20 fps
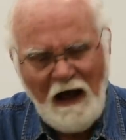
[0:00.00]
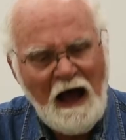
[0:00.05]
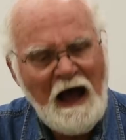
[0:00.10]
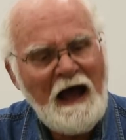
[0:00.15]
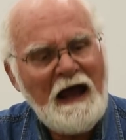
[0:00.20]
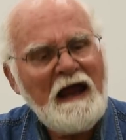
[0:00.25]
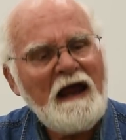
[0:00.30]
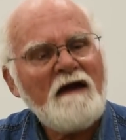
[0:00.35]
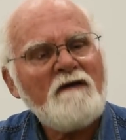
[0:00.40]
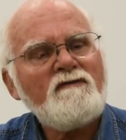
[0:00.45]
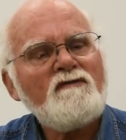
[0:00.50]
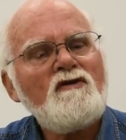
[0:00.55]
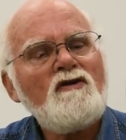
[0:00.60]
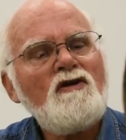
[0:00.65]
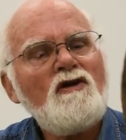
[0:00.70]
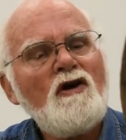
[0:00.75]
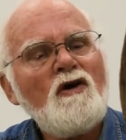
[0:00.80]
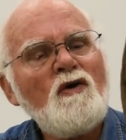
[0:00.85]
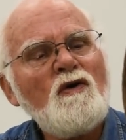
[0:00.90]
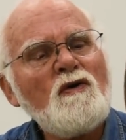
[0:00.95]
I have
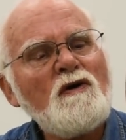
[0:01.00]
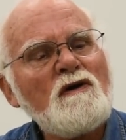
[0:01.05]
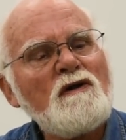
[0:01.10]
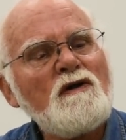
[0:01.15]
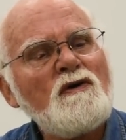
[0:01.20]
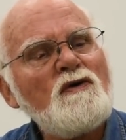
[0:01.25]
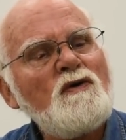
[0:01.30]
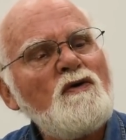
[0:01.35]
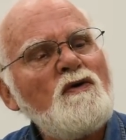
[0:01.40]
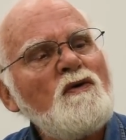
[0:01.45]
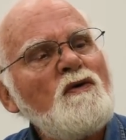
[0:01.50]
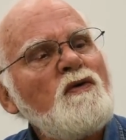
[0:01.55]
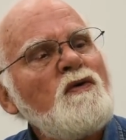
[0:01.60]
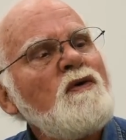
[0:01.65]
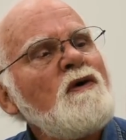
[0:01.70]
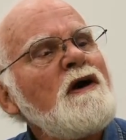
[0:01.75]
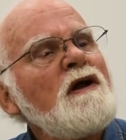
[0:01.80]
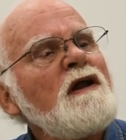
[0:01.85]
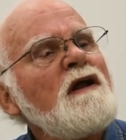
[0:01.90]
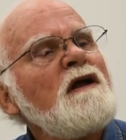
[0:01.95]
no clue
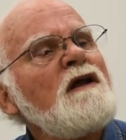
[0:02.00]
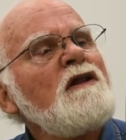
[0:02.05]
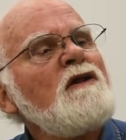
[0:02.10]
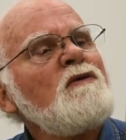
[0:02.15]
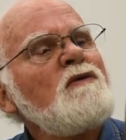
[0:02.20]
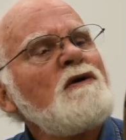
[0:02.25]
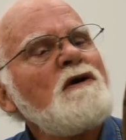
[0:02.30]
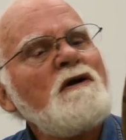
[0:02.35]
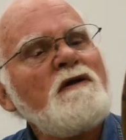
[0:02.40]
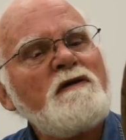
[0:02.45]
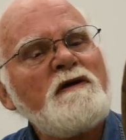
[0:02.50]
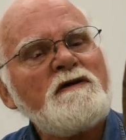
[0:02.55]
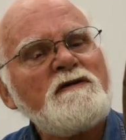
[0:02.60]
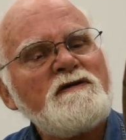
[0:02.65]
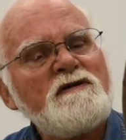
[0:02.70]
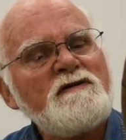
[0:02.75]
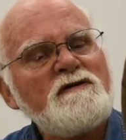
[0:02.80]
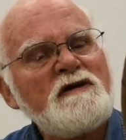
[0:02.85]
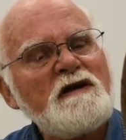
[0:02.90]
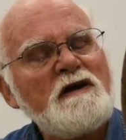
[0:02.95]
what in the world
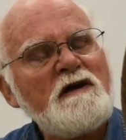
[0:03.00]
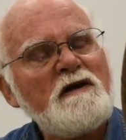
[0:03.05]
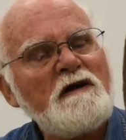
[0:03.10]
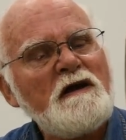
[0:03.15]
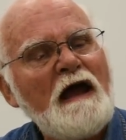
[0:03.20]
this is here,